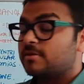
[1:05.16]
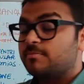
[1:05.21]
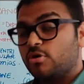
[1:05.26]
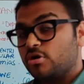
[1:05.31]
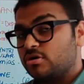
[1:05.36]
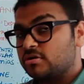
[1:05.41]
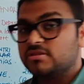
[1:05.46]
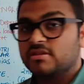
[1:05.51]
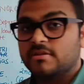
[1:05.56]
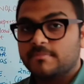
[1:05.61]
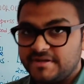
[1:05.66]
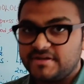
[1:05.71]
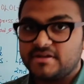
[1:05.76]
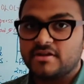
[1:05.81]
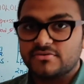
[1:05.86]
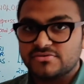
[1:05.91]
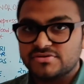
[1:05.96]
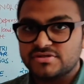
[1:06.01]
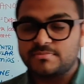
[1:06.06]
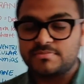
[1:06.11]
blocking the
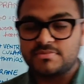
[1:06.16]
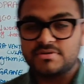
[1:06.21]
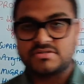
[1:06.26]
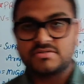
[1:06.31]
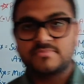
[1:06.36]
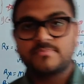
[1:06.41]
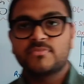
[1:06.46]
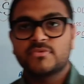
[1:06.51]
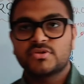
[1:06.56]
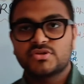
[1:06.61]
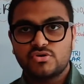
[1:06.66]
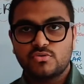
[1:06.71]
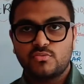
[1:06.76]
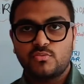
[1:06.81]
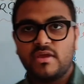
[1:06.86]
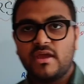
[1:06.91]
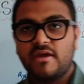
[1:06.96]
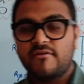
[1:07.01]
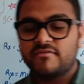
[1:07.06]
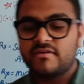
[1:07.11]
beta receptors. So
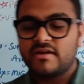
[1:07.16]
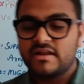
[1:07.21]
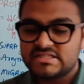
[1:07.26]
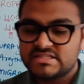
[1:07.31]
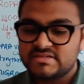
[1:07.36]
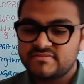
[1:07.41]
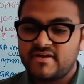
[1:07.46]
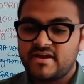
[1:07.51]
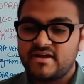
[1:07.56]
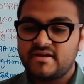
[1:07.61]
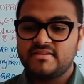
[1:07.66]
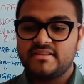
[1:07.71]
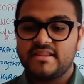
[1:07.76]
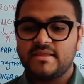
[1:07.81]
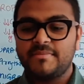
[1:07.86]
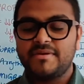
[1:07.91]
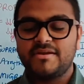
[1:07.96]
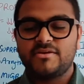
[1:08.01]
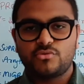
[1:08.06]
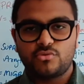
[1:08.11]
we have classified
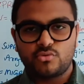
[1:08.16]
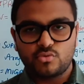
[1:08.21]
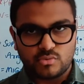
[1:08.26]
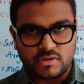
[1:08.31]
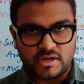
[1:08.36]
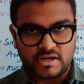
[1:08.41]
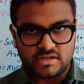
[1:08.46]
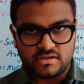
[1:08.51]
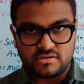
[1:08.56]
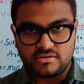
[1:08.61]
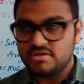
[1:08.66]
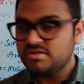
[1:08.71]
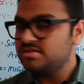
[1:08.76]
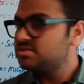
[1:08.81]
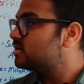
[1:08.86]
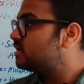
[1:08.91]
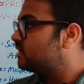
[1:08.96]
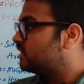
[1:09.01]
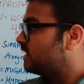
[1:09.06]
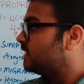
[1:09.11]
them into two
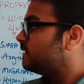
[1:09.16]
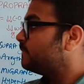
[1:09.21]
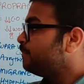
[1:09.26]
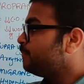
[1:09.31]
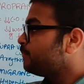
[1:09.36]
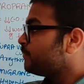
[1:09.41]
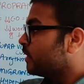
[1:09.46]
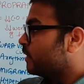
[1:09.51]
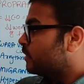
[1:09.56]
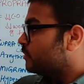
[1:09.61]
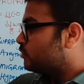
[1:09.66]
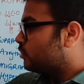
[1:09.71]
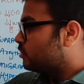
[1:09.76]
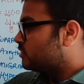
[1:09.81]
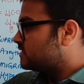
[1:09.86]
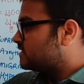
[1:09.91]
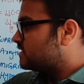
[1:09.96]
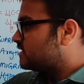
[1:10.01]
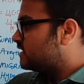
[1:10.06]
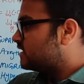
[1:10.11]
categories again:
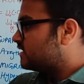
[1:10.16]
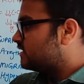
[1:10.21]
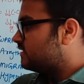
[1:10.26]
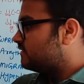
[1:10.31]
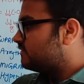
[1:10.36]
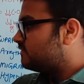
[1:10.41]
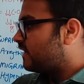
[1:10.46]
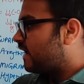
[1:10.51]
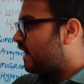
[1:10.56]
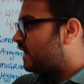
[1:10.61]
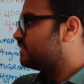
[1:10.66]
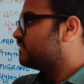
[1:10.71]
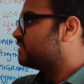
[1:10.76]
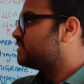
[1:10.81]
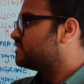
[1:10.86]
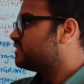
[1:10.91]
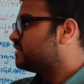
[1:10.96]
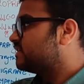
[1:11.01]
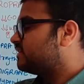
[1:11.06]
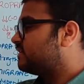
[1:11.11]
non-selective and the
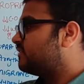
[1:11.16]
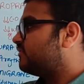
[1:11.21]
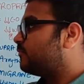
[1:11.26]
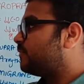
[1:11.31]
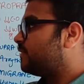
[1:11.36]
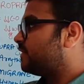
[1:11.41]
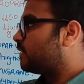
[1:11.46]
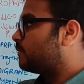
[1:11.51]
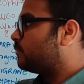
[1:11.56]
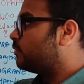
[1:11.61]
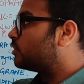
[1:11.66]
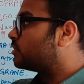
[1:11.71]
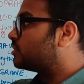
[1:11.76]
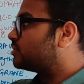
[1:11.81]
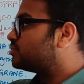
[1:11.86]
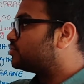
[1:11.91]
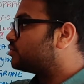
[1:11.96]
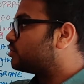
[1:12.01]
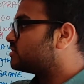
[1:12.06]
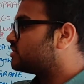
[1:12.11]
selective beta
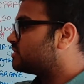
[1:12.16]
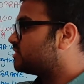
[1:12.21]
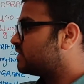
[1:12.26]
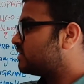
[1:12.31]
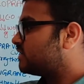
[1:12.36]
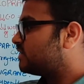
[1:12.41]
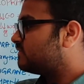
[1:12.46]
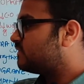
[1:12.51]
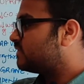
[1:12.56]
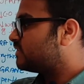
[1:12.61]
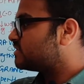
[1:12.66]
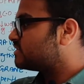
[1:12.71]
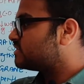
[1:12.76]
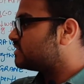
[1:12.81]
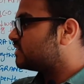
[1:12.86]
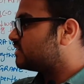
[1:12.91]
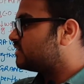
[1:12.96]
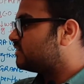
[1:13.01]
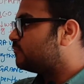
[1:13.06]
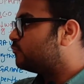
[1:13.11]
blockers. Non-selective and the
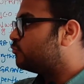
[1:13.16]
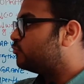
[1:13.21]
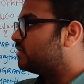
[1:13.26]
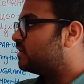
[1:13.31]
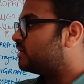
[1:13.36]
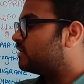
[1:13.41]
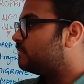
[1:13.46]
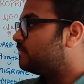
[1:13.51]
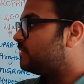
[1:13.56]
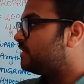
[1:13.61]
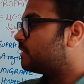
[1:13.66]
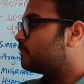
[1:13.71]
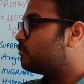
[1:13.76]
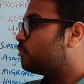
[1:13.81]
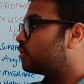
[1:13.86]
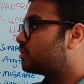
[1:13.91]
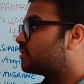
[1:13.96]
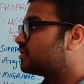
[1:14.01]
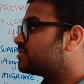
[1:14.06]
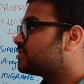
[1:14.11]
selective beta
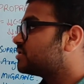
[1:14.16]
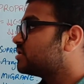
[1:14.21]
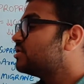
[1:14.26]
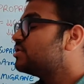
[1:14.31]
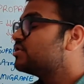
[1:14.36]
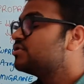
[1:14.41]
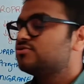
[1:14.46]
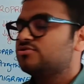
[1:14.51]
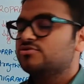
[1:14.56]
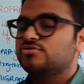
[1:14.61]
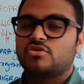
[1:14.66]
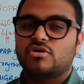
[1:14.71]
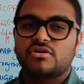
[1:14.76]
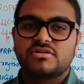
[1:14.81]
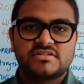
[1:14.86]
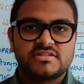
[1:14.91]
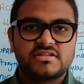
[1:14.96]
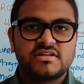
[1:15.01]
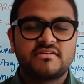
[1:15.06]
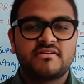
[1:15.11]
blockers. So
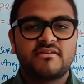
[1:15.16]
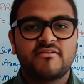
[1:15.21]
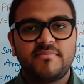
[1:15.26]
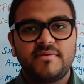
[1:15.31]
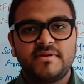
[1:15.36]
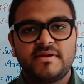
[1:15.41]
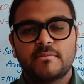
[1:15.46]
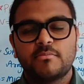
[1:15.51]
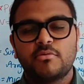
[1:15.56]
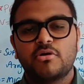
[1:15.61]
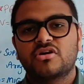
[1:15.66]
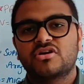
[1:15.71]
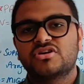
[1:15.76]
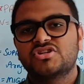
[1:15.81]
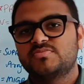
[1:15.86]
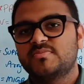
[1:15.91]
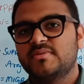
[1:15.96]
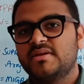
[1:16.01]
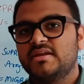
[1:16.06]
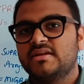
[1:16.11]
non-selective beta
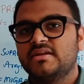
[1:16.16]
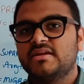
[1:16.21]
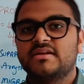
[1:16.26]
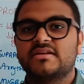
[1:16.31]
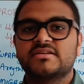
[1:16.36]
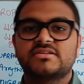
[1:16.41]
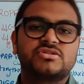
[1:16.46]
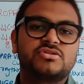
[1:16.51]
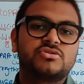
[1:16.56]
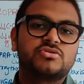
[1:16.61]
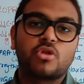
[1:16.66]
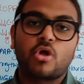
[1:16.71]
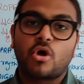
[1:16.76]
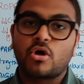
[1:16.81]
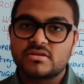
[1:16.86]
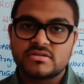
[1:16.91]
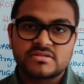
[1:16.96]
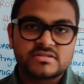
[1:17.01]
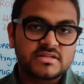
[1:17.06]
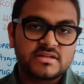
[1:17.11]
blockers mean it is
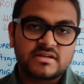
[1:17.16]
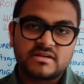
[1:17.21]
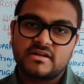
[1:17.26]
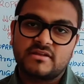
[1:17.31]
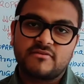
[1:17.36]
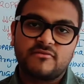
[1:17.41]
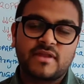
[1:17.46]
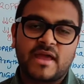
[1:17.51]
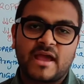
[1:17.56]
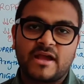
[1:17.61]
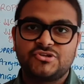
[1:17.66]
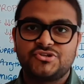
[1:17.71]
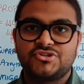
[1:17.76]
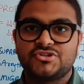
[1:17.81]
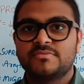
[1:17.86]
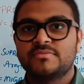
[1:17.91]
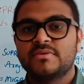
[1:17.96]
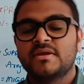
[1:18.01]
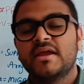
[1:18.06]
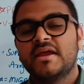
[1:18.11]
non-selective in
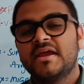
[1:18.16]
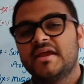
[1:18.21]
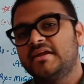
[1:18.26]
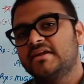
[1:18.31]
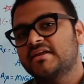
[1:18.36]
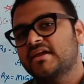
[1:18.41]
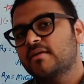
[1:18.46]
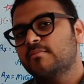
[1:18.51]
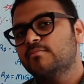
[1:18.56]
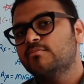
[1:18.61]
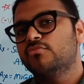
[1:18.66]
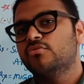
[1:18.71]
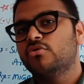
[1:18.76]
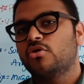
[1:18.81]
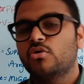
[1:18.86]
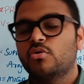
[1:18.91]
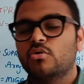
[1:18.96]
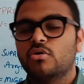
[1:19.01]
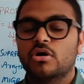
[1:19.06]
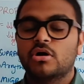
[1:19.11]
action. It can
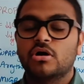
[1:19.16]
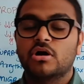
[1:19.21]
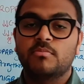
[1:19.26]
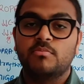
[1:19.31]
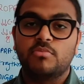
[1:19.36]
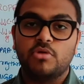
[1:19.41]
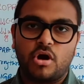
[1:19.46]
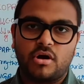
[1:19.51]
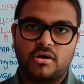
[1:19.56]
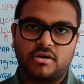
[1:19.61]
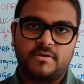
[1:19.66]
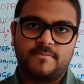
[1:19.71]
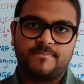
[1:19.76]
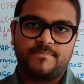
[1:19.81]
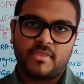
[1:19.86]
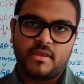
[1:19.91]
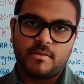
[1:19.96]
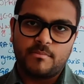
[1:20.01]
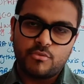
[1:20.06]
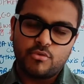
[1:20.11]

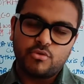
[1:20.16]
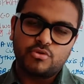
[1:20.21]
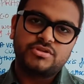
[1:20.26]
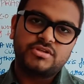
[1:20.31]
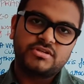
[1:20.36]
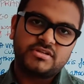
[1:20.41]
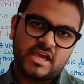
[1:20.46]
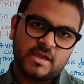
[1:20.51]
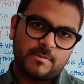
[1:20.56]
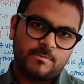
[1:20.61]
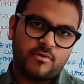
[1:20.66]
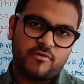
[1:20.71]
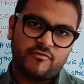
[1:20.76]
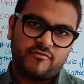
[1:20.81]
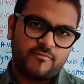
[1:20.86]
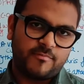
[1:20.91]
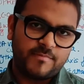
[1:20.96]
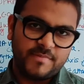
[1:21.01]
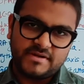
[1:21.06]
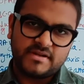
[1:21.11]
block both type
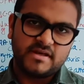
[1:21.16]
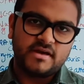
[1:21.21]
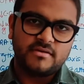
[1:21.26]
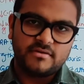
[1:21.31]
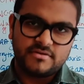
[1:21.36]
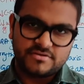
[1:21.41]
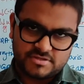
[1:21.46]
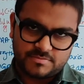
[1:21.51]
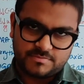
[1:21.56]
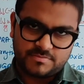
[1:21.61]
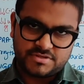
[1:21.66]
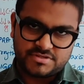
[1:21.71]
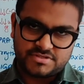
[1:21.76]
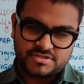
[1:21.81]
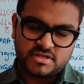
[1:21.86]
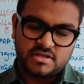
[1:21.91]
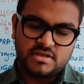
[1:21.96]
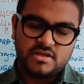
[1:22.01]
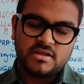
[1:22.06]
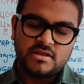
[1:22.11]
of beta
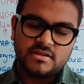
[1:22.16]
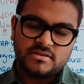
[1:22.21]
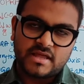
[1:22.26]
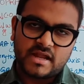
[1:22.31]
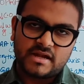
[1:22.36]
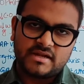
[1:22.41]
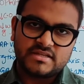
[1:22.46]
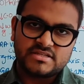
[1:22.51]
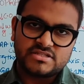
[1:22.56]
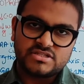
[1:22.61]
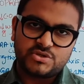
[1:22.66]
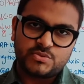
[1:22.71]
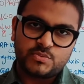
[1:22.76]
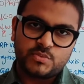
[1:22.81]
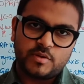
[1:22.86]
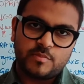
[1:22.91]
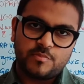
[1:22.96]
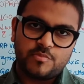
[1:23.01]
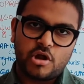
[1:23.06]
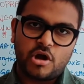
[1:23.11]
receptors. That is, it
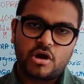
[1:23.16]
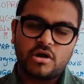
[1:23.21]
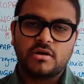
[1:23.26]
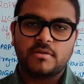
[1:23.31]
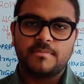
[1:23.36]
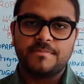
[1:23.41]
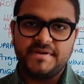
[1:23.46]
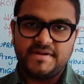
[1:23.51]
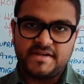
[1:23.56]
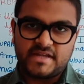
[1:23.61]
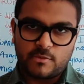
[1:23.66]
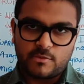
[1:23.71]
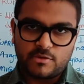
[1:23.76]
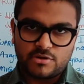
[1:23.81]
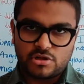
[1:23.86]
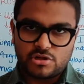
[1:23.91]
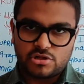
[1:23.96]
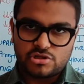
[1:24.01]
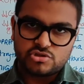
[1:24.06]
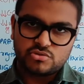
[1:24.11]
would block beta
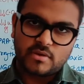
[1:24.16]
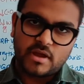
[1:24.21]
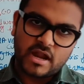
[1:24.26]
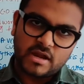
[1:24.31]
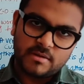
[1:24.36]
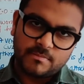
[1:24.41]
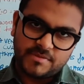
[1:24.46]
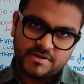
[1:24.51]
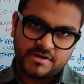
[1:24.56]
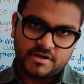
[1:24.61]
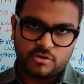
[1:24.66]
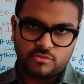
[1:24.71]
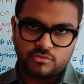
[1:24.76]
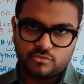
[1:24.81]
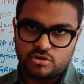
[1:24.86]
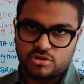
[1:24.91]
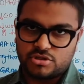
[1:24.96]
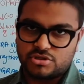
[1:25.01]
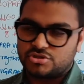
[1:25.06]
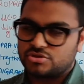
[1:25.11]
1 also and beta
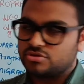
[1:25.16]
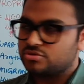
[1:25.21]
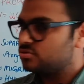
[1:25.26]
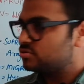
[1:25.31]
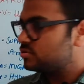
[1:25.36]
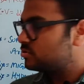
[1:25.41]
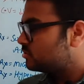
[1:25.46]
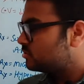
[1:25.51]
2 also